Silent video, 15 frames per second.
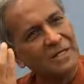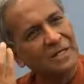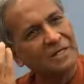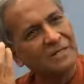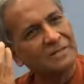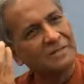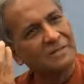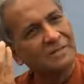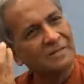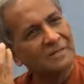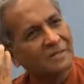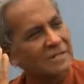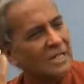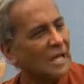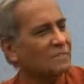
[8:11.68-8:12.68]
done?
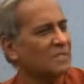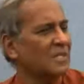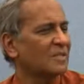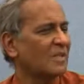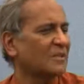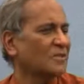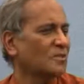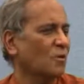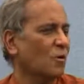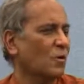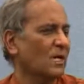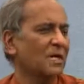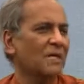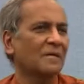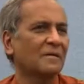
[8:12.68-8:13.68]
I'm saying there is God
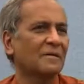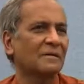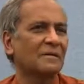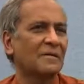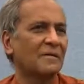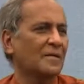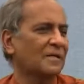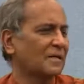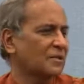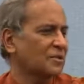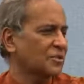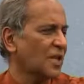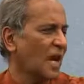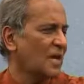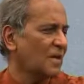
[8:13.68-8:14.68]
here
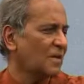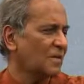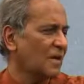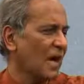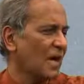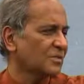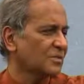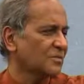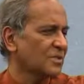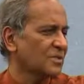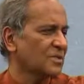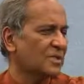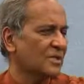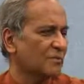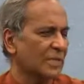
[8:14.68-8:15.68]
shining in the eyes of this
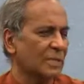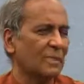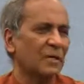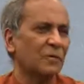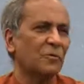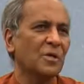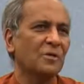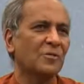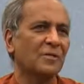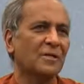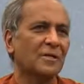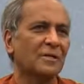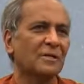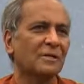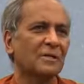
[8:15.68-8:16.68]
girl. And what am I doing to
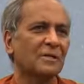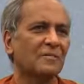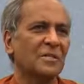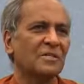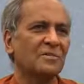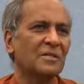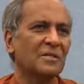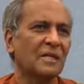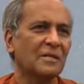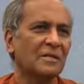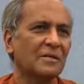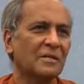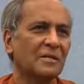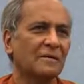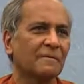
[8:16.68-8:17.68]
her? Where's the
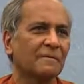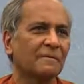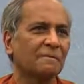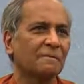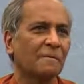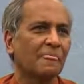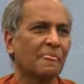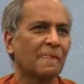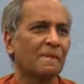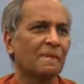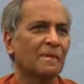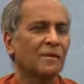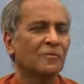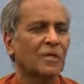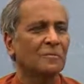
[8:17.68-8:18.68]
dignity?
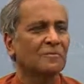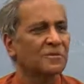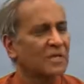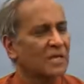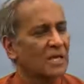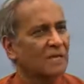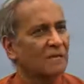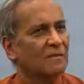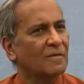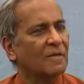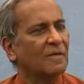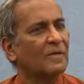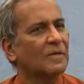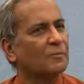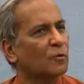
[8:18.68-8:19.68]
So I'm saying
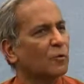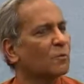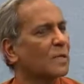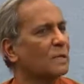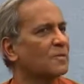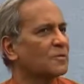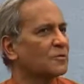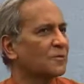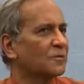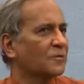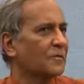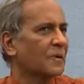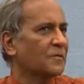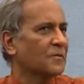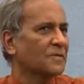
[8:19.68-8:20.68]
the problem is not from
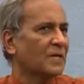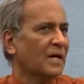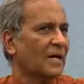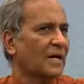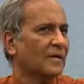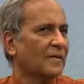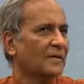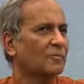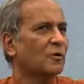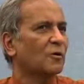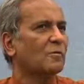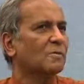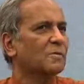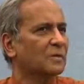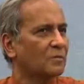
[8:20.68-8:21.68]
outside. The
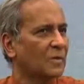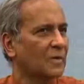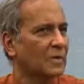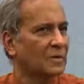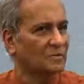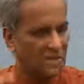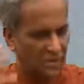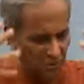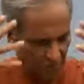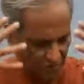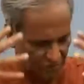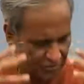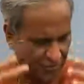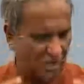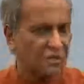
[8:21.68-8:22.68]
problem is within. When your
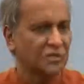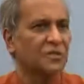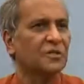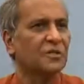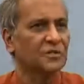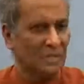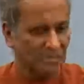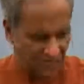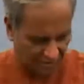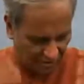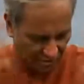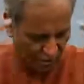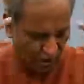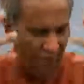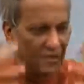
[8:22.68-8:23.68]
structure, something
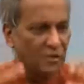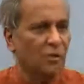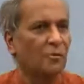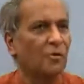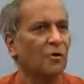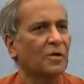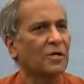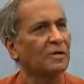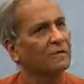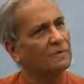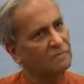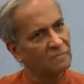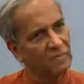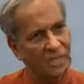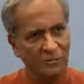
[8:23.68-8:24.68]
is wrong in your body,
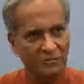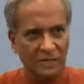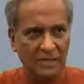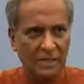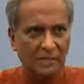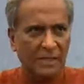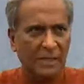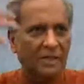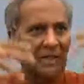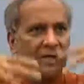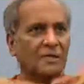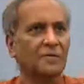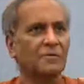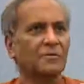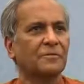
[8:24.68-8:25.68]
things will come and
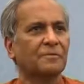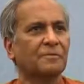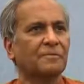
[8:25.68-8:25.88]
attack you.